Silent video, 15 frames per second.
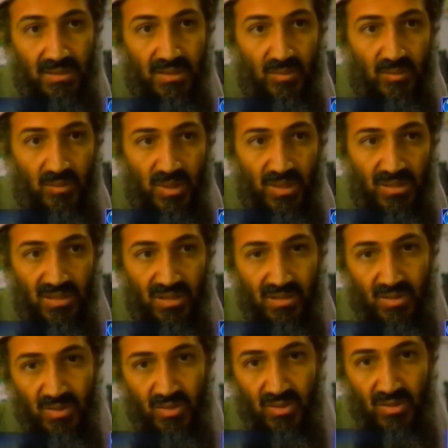anything like
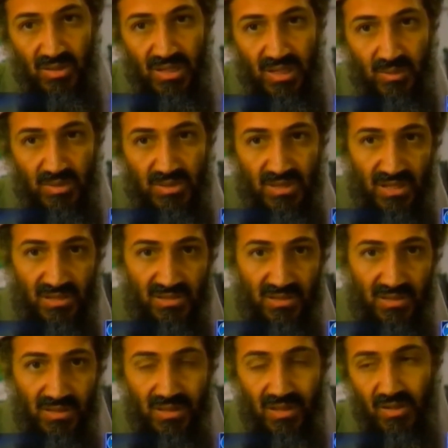the contact with him that
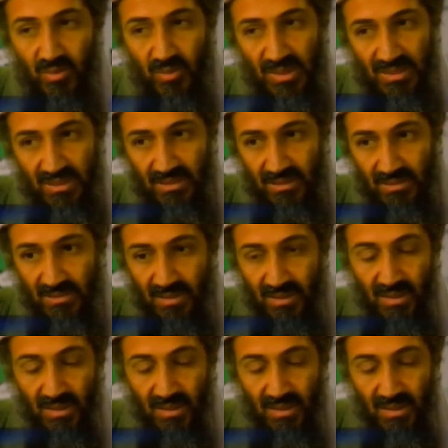ABC's John Miller,